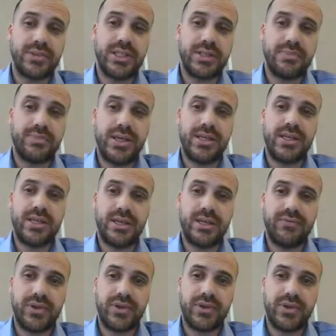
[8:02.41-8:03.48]
It's being
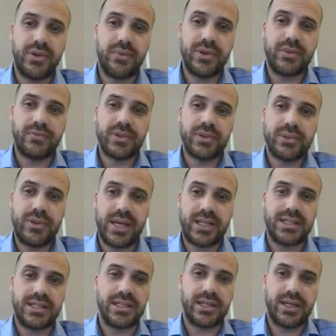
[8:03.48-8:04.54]
given with
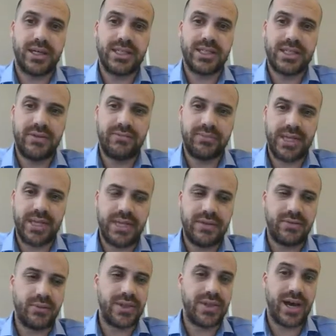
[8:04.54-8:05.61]
respect to, it's being
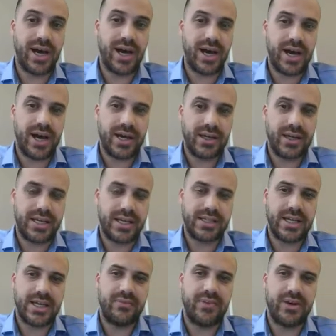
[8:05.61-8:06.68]
given with r as
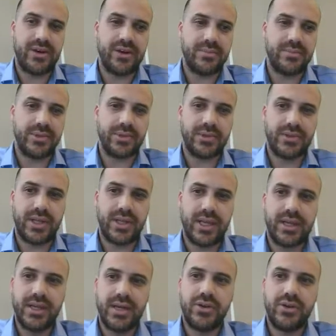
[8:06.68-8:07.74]
our variable
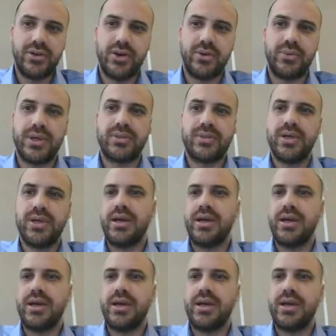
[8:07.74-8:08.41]
there, not with